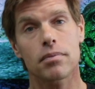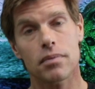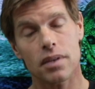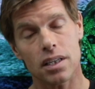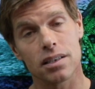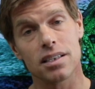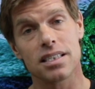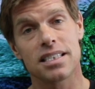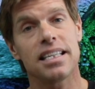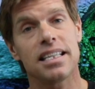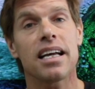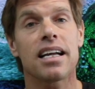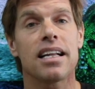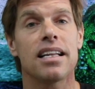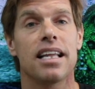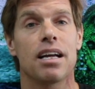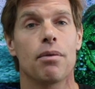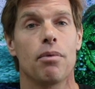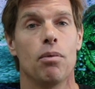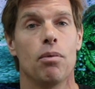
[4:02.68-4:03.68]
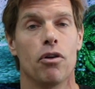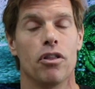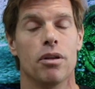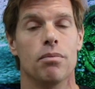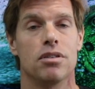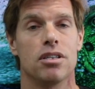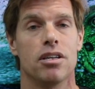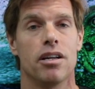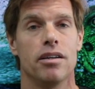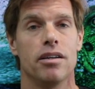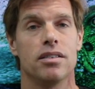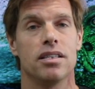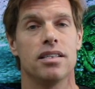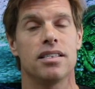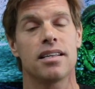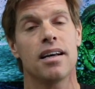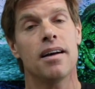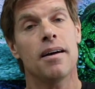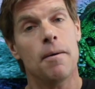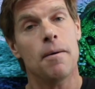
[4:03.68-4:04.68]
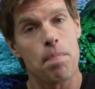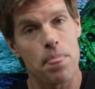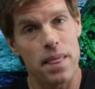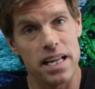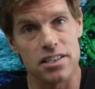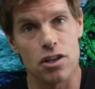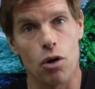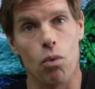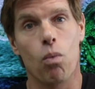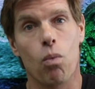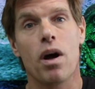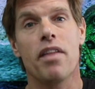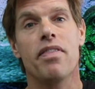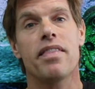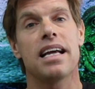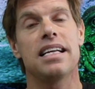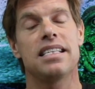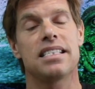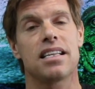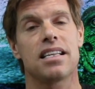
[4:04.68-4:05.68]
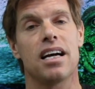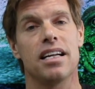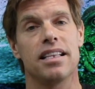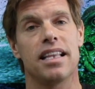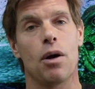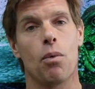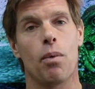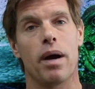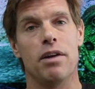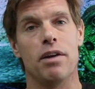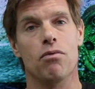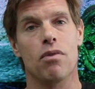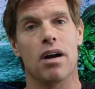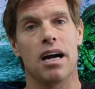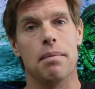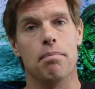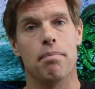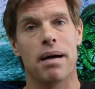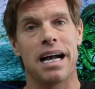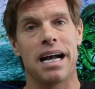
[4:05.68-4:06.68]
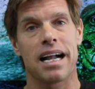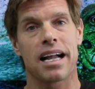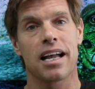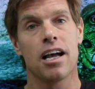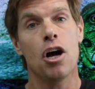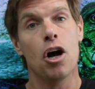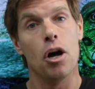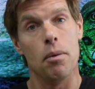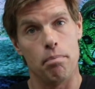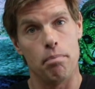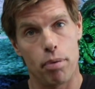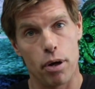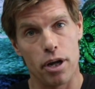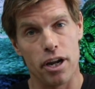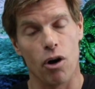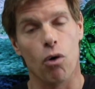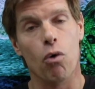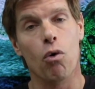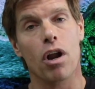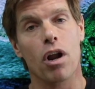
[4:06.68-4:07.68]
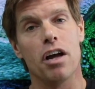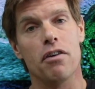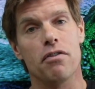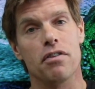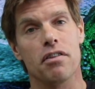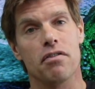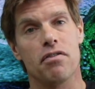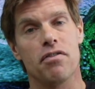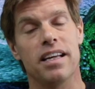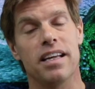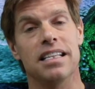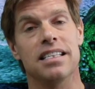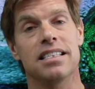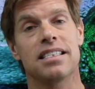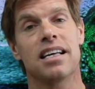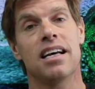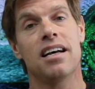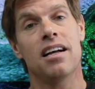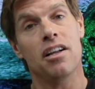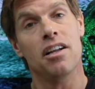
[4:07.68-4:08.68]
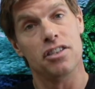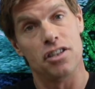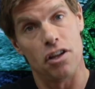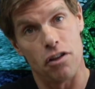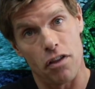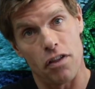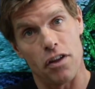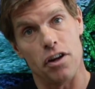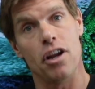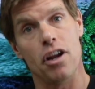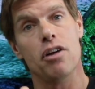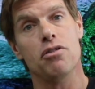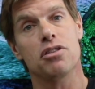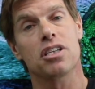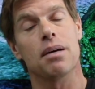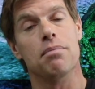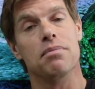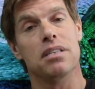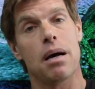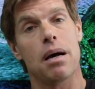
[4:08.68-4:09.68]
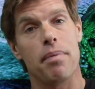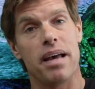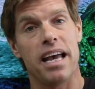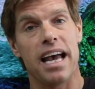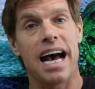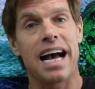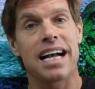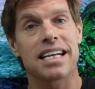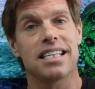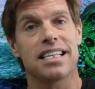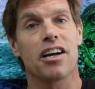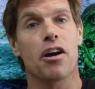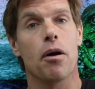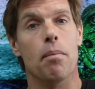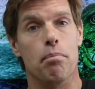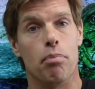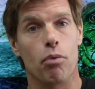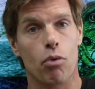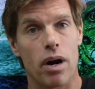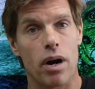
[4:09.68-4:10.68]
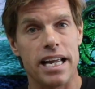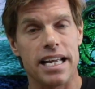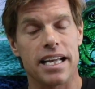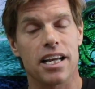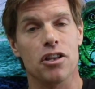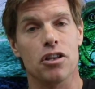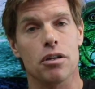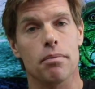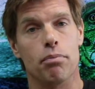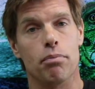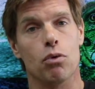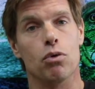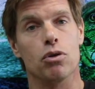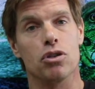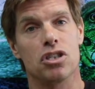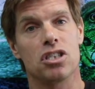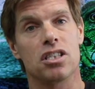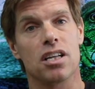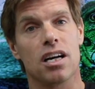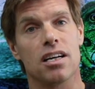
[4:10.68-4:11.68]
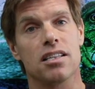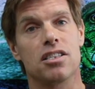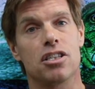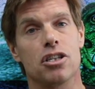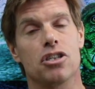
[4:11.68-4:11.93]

The second thing we want them to notice is that when they slide their weight right back and put it all over the fins so that the nose comes up, it acts like a brake and the board starts to